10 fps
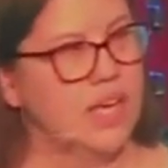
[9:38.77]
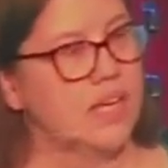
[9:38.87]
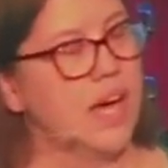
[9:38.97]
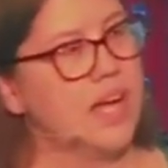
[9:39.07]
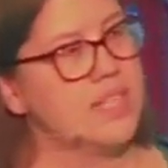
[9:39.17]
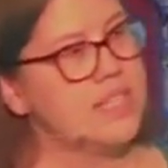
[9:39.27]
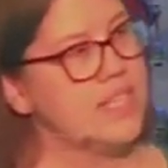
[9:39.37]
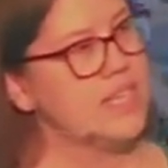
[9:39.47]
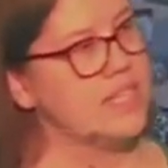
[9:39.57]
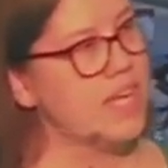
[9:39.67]
God
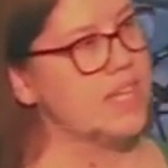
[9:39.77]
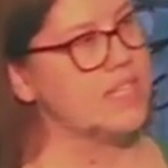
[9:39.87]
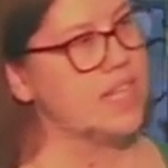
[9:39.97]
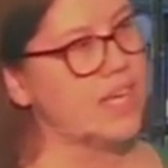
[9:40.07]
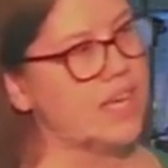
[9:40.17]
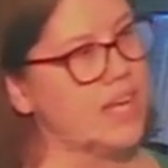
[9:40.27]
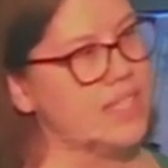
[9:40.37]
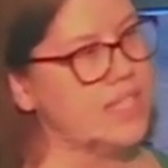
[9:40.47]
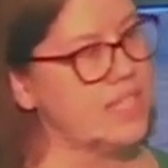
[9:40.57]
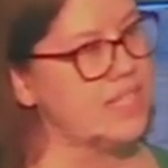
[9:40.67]
sees us like
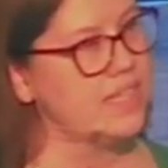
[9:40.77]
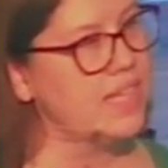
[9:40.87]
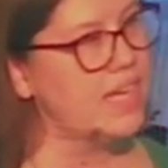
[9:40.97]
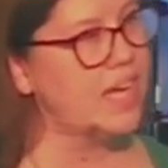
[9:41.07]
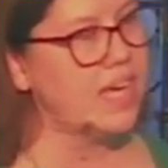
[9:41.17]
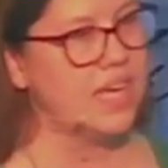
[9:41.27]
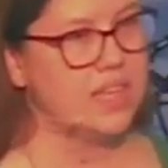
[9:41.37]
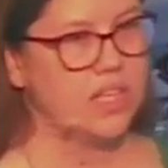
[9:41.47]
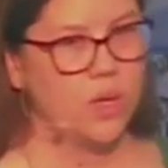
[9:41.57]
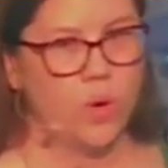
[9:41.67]
God sees Leah
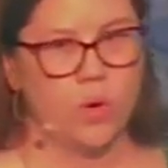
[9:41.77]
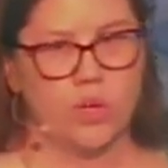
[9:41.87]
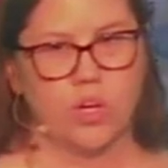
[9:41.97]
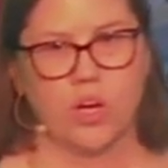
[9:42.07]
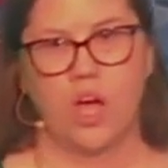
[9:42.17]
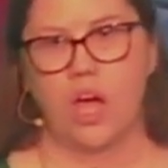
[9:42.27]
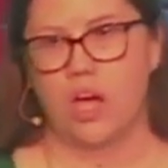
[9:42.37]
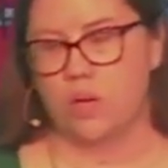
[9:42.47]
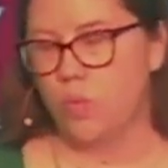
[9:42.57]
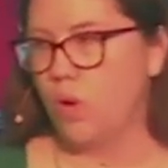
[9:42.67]
in the corner,
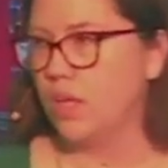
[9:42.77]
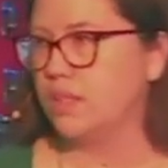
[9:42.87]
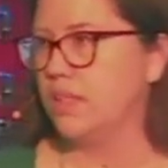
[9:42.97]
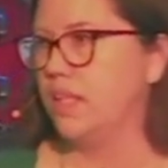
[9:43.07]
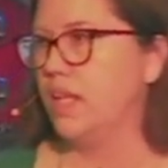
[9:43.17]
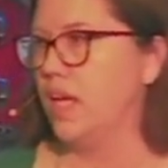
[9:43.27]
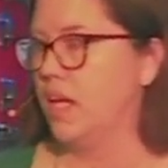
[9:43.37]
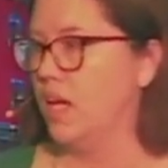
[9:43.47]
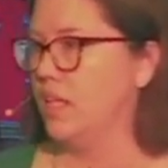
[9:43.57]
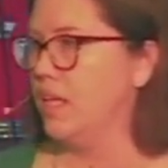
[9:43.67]
unwanted
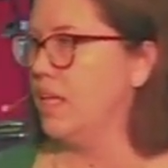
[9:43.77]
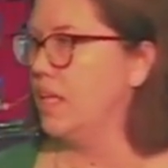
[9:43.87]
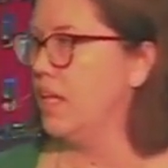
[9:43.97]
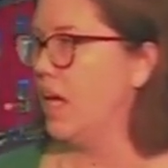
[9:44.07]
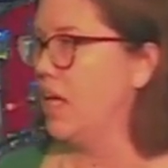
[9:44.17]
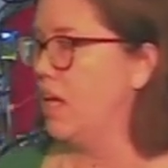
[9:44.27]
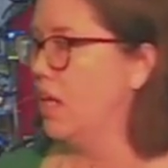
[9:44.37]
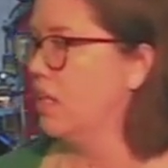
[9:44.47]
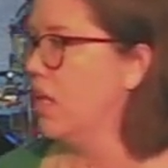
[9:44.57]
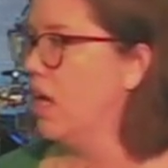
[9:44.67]
and unneeded and
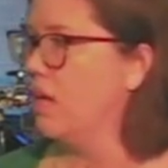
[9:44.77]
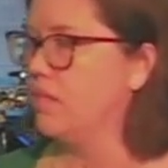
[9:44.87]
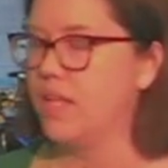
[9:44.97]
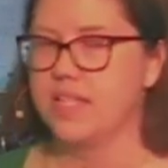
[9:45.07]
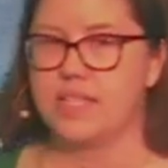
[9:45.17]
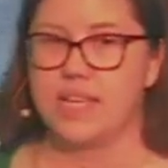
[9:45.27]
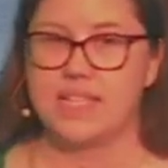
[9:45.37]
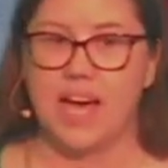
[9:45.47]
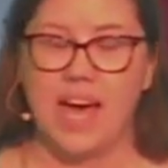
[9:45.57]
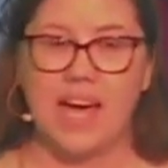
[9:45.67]
unloved, and
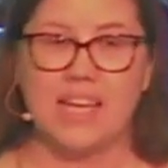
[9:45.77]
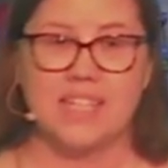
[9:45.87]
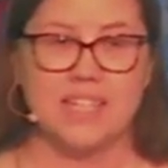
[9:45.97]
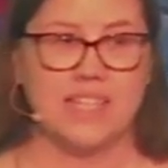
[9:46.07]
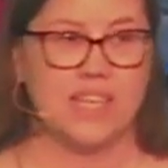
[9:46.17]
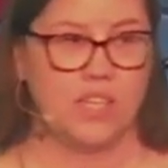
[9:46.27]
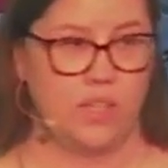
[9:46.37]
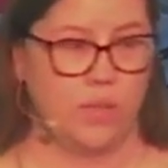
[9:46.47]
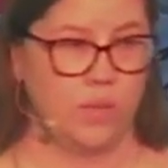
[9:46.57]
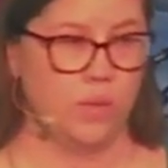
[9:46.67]
says, I see
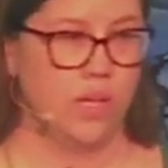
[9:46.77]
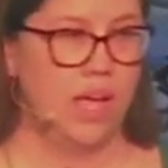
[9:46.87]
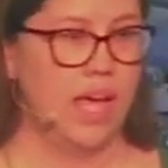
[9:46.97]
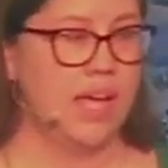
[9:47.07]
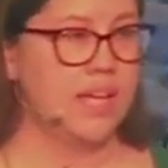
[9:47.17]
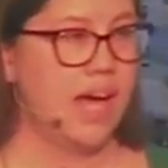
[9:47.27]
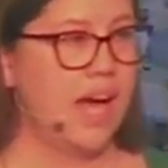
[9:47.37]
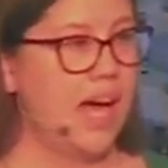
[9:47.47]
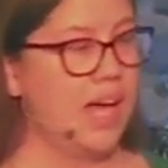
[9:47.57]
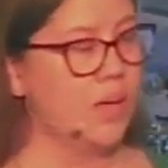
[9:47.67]
you and
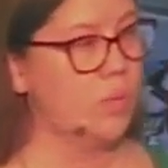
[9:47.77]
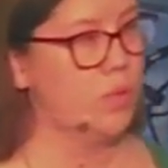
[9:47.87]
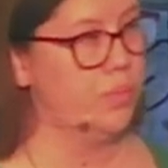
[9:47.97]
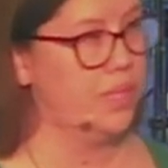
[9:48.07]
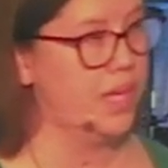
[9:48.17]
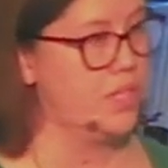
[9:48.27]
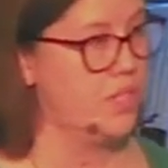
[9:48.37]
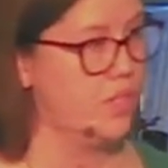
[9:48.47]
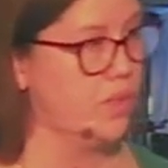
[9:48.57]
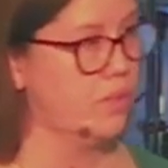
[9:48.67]
I will
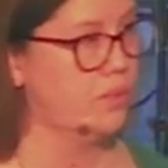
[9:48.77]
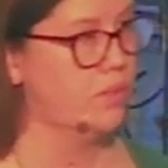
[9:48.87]
bless you.